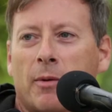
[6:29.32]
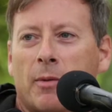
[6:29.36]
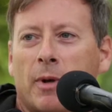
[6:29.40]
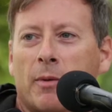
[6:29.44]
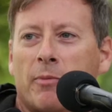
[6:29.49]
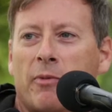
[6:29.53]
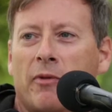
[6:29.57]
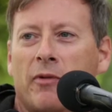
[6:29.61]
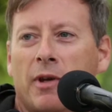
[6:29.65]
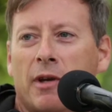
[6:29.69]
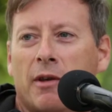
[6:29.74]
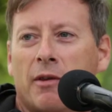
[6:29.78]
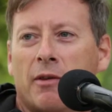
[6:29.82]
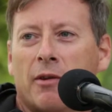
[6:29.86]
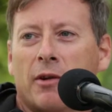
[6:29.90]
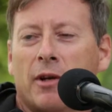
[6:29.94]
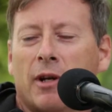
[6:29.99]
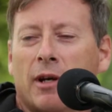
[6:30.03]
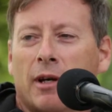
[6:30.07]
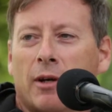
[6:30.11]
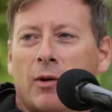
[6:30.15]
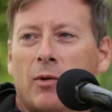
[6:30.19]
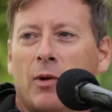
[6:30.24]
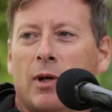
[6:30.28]
about pavilions that
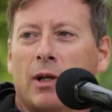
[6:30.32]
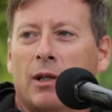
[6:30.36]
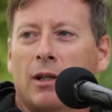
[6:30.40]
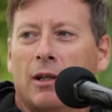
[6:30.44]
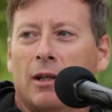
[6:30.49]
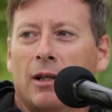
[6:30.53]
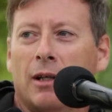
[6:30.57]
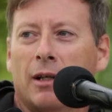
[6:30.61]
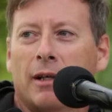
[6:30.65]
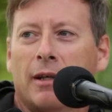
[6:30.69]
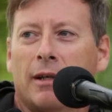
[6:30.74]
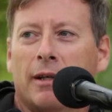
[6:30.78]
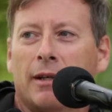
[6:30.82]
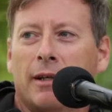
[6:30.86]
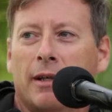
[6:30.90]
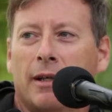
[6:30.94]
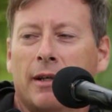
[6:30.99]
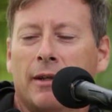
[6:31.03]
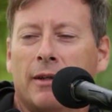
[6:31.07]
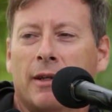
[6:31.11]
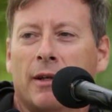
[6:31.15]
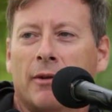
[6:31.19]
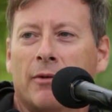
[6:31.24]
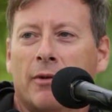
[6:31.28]
I quite like.
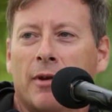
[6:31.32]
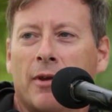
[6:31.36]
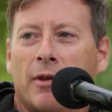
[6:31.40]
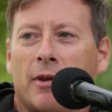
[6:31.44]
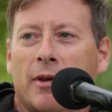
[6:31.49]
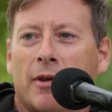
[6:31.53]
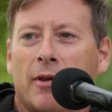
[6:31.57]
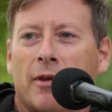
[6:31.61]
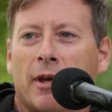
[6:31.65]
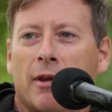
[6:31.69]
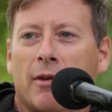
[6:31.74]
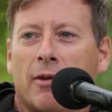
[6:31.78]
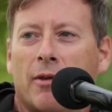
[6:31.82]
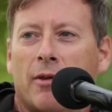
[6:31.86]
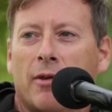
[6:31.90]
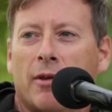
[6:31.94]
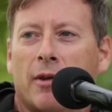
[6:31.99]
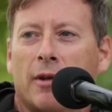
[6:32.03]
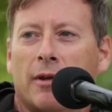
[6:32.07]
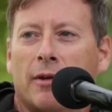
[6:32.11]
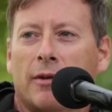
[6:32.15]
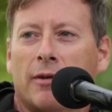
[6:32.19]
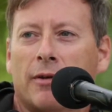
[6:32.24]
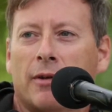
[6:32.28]
There is a sense
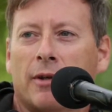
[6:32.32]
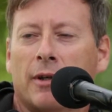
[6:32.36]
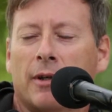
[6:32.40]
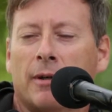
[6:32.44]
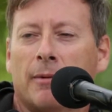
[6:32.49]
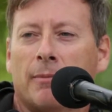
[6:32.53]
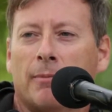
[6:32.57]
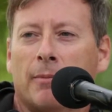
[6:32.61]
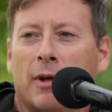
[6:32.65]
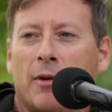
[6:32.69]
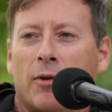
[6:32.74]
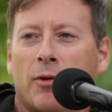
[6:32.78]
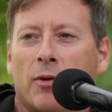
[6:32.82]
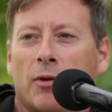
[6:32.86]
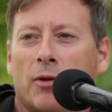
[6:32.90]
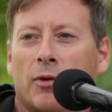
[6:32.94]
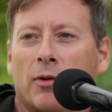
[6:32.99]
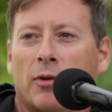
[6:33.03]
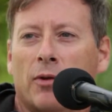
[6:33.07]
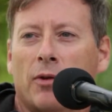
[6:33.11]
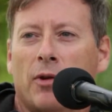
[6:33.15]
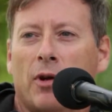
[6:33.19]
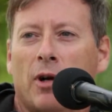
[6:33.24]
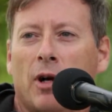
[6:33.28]
that a
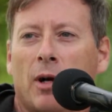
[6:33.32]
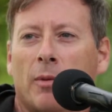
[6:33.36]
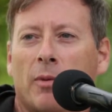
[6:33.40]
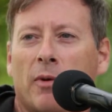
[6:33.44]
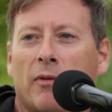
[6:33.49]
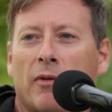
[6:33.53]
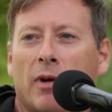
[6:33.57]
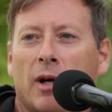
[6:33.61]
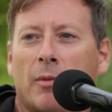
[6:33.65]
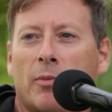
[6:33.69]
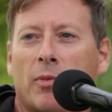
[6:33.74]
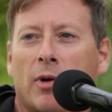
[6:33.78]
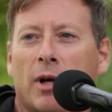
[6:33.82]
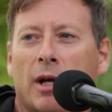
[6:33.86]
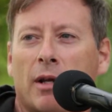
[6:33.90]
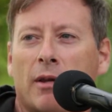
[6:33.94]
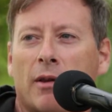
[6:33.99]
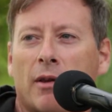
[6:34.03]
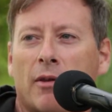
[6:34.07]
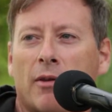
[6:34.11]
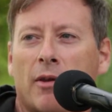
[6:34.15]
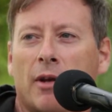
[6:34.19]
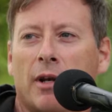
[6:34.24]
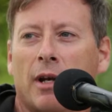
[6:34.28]
certain type of art
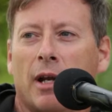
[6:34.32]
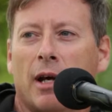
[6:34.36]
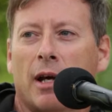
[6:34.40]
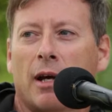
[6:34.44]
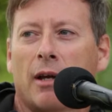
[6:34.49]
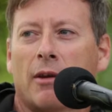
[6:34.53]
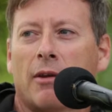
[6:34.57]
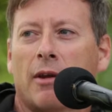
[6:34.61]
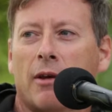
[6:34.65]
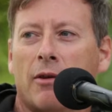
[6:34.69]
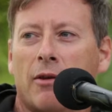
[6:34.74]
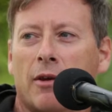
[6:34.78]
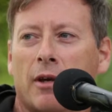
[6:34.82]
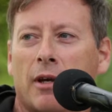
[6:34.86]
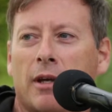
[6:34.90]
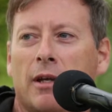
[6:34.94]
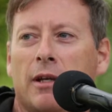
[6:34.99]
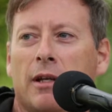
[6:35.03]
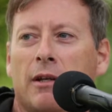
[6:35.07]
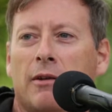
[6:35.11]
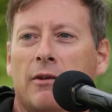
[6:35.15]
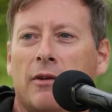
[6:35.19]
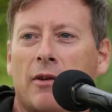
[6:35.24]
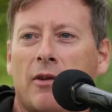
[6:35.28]
practice and architecture
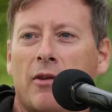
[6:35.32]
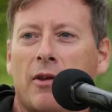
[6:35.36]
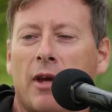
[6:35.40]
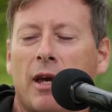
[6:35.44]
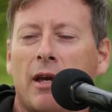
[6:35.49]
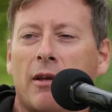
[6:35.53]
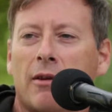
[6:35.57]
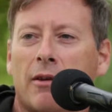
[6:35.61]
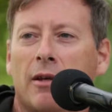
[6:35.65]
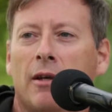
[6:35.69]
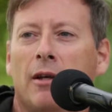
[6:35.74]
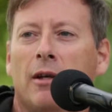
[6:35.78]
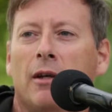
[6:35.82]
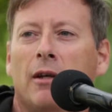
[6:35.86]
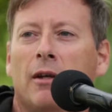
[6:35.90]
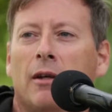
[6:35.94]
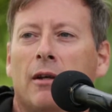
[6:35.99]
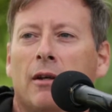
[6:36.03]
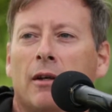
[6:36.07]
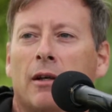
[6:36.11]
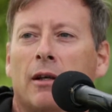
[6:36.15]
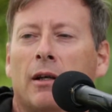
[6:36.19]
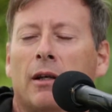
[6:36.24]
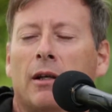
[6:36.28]
can intersect.
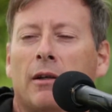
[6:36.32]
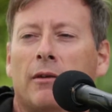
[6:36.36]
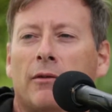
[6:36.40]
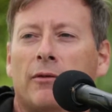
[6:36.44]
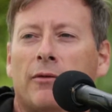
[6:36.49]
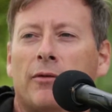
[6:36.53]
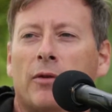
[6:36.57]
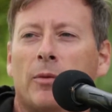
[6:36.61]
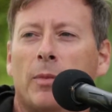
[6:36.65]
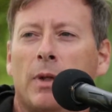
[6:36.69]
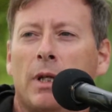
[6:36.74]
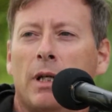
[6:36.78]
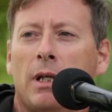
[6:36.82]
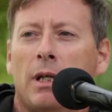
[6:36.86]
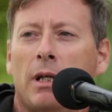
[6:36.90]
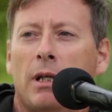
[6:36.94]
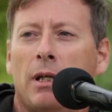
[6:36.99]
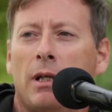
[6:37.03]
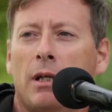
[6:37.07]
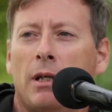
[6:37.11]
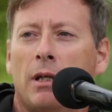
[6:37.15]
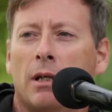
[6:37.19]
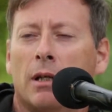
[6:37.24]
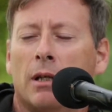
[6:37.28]
And for
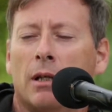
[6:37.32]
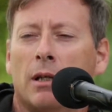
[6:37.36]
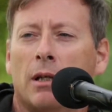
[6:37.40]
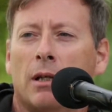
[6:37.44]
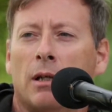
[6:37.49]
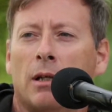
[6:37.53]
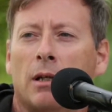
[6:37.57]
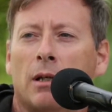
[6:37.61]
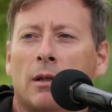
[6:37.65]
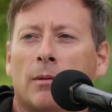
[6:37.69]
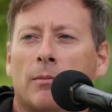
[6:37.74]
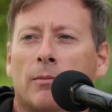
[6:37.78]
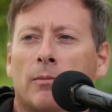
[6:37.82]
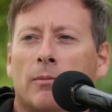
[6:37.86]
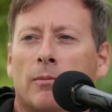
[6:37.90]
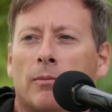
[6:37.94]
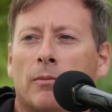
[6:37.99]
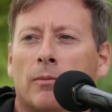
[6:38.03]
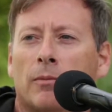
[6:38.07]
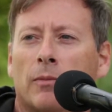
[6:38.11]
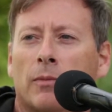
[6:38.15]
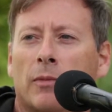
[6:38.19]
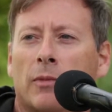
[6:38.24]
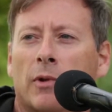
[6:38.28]
me,
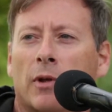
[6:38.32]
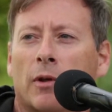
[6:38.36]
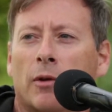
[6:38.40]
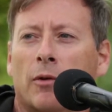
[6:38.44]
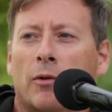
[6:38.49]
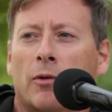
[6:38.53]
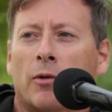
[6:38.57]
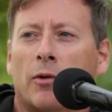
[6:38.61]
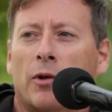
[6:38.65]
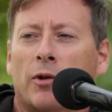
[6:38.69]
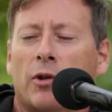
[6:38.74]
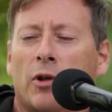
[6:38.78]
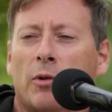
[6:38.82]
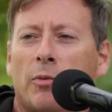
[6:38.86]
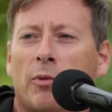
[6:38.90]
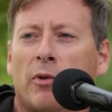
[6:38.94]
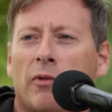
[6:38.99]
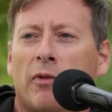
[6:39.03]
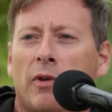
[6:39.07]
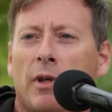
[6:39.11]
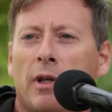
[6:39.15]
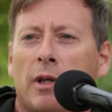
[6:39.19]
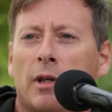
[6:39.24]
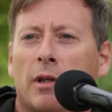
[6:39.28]
the Grotto
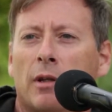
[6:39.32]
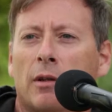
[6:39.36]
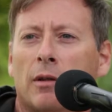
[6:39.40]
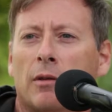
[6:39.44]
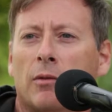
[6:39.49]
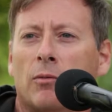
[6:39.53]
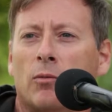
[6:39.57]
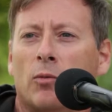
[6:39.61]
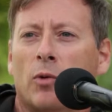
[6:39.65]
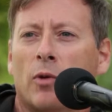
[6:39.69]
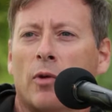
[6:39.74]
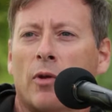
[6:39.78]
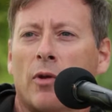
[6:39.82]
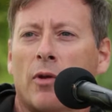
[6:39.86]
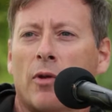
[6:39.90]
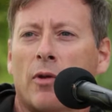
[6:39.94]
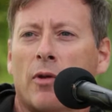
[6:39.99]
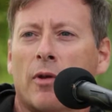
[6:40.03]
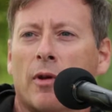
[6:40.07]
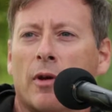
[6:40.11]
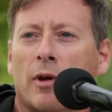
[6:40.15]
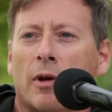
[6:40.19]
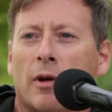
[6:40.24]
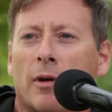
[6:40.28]
Pavilion
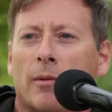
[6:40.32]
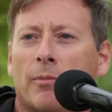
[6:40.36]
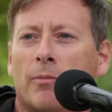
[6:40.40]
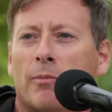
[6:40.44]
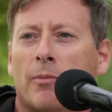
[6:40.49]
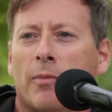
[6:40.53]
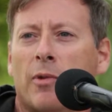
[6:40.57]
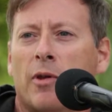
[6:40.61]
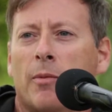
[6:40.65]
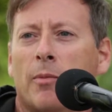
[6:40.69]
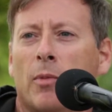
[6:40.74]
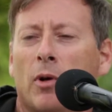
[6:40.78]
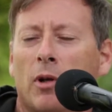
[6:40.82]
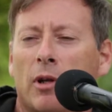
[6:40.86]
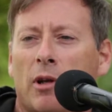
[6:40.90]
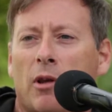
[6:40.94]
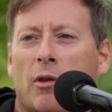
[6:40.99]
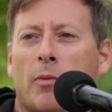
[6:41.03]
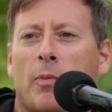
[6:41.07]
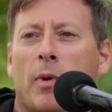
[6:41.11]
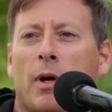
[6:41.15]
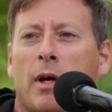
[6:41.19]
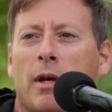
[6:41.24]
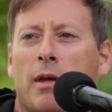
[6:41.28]
was symbolic
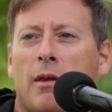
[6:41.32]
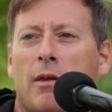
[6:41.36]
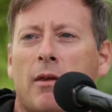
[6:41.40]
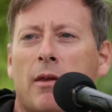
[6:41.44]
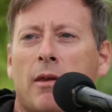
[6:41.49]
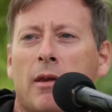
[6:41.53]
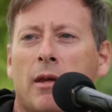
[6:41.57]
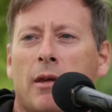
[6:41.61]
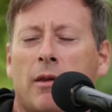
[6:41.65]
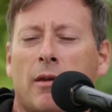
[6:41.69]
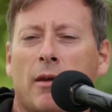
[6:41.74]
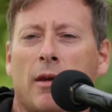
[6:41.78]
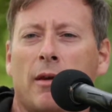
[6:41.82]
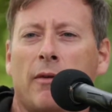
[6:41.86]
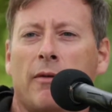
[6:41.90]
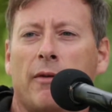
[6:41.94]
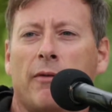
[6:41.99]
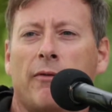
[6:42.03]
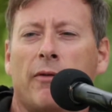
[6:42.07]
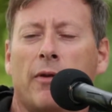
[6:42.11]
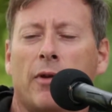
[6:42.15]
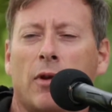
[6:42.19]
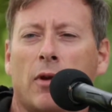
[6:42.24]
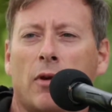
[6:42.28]
space.
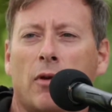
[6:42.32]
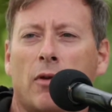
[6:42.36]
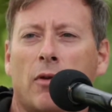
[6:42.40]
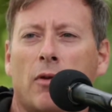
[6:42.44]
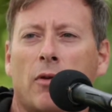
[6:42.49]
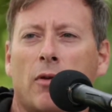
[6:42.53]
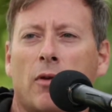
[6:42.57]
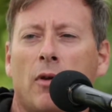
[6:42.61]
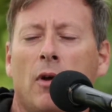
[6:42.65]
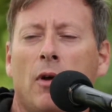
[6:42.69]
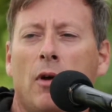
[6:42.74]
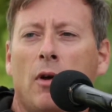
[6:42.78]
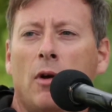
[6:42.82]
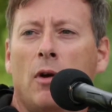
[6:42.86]
For those